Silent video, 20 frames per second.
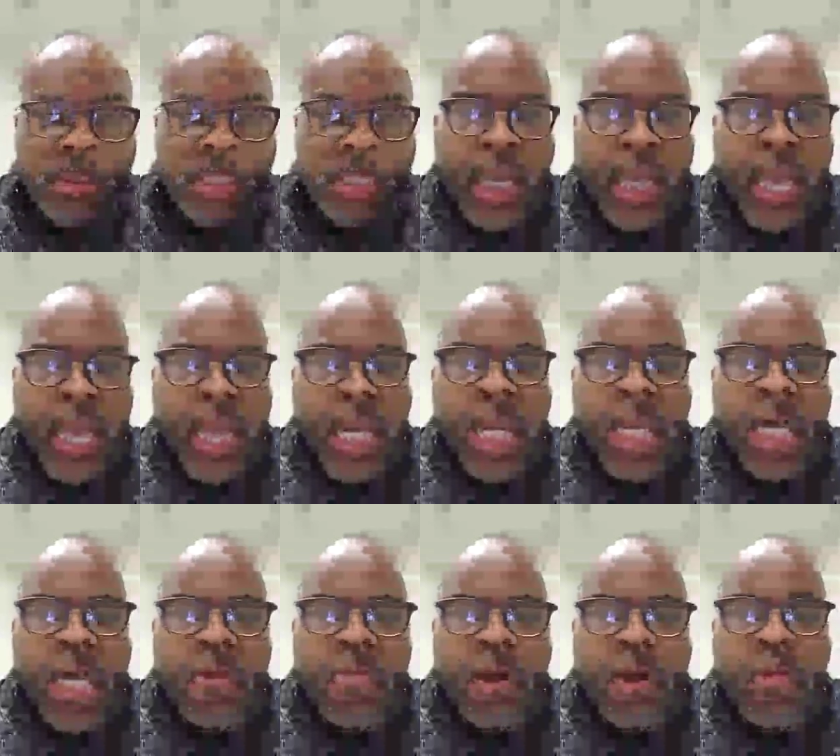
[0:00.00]
And
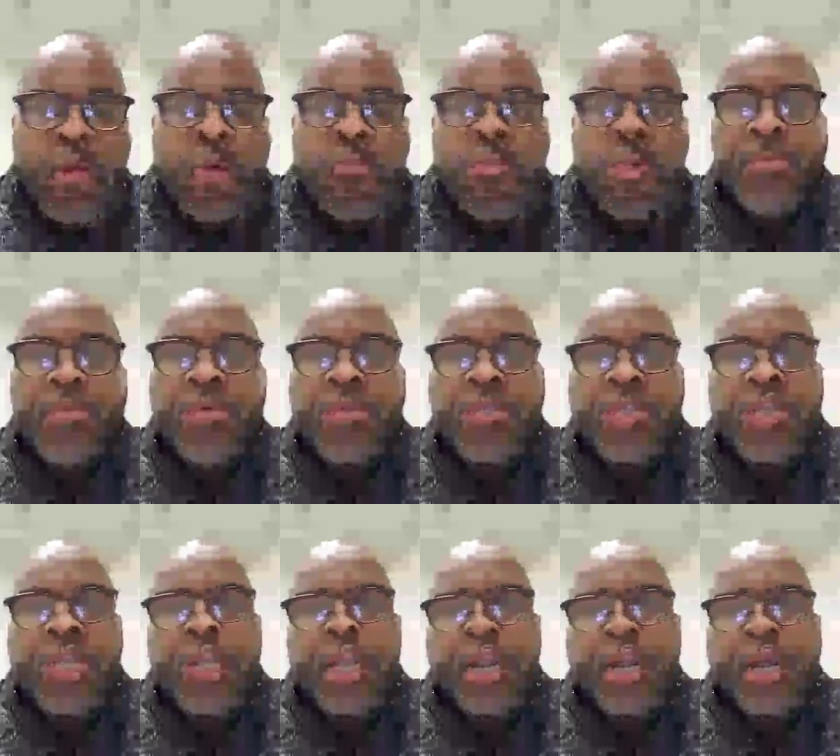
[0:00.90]
um, I want people to
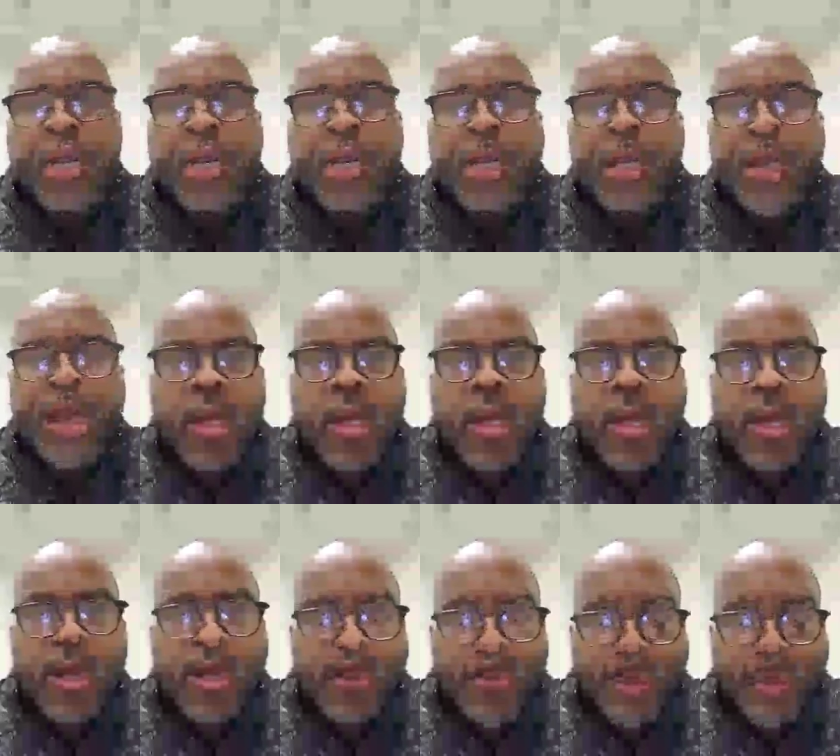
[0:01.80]
learn
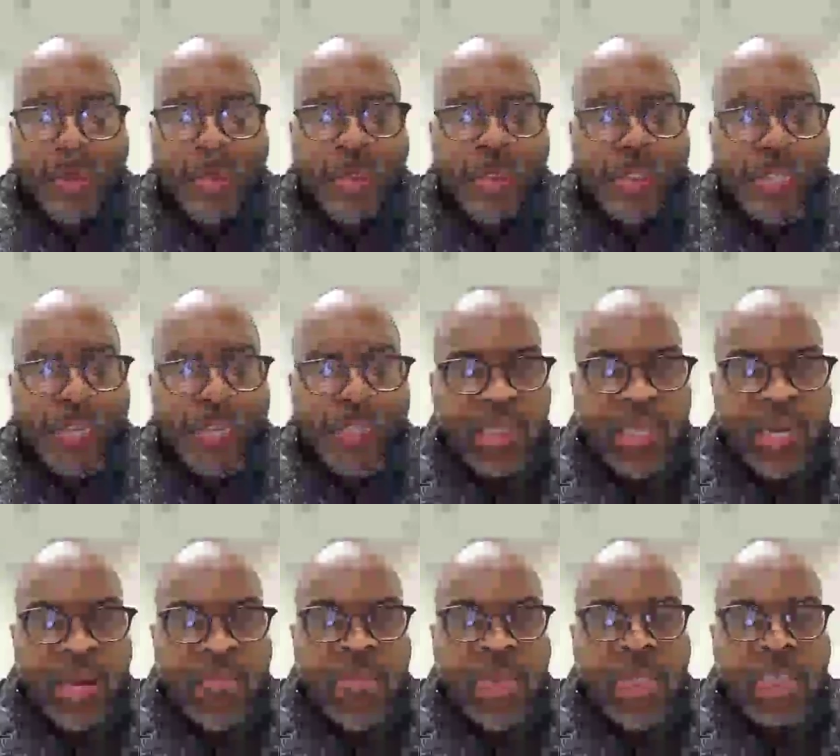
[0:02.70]
from the mistakes that
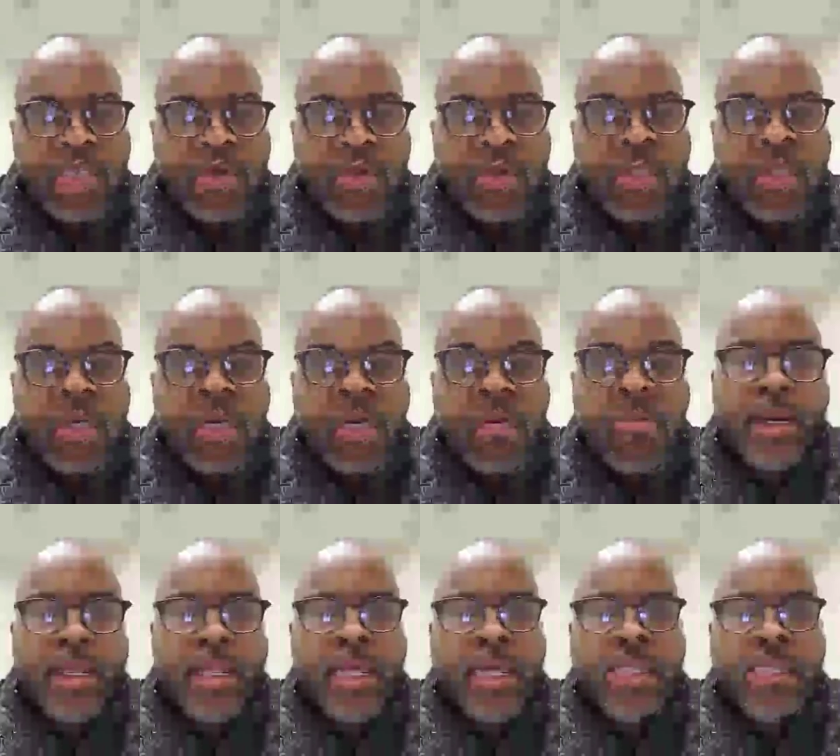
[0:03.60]
I made. So we'll talk
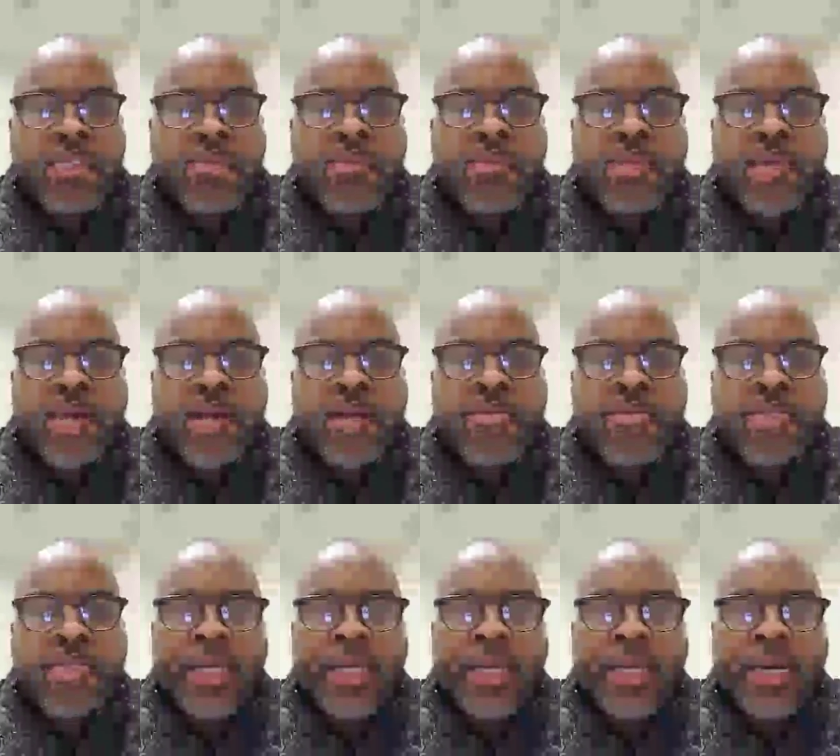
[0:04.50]
about that in
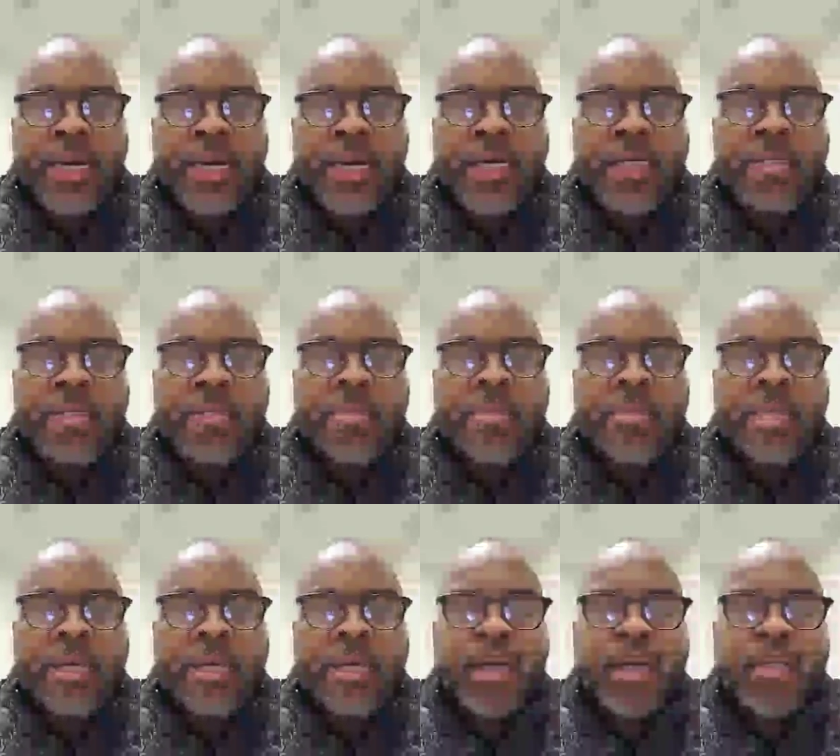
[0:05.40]

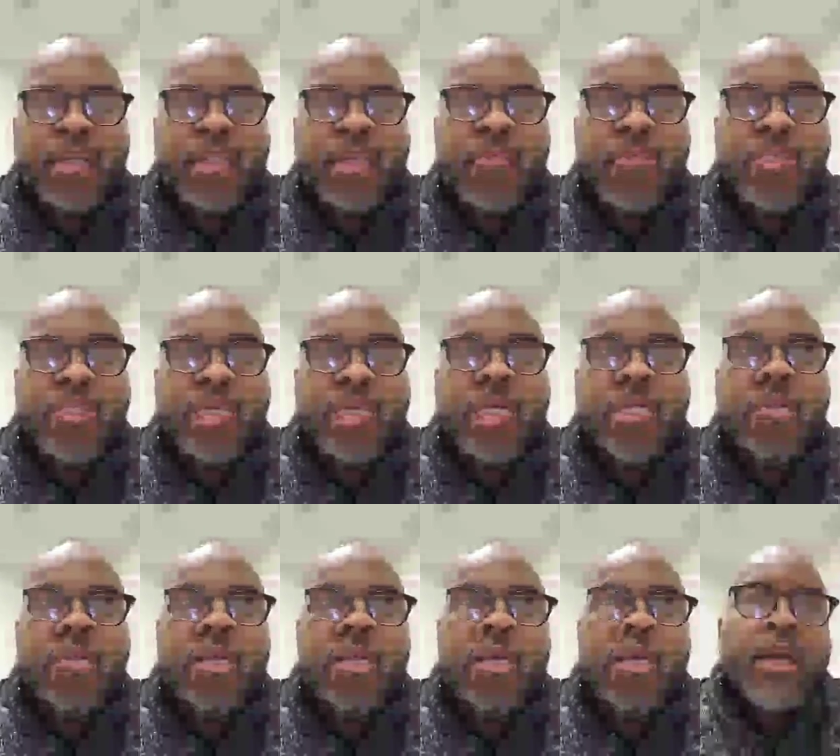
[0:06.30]

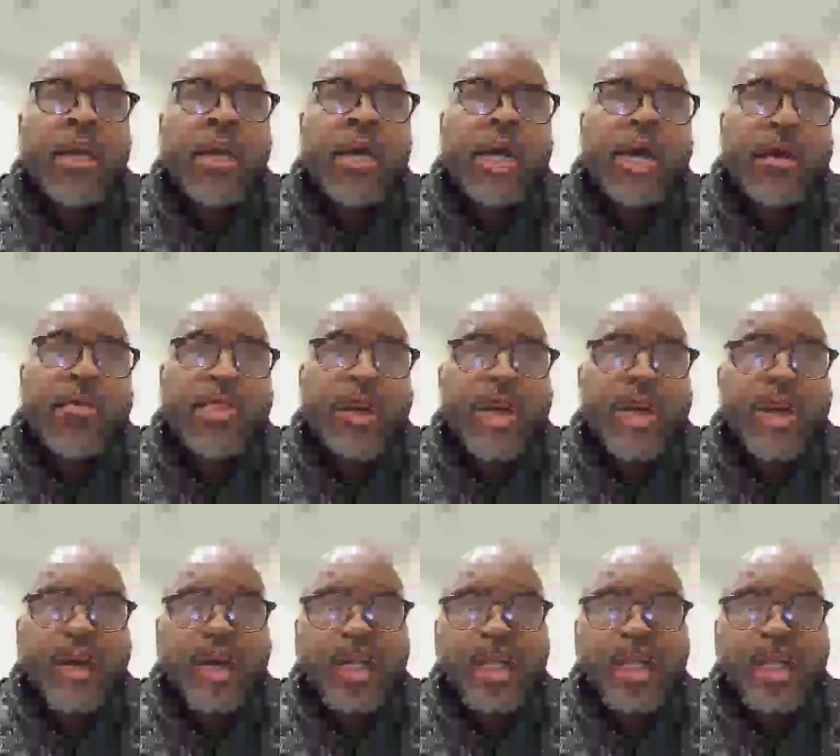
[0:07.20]
2017. Uh, but look,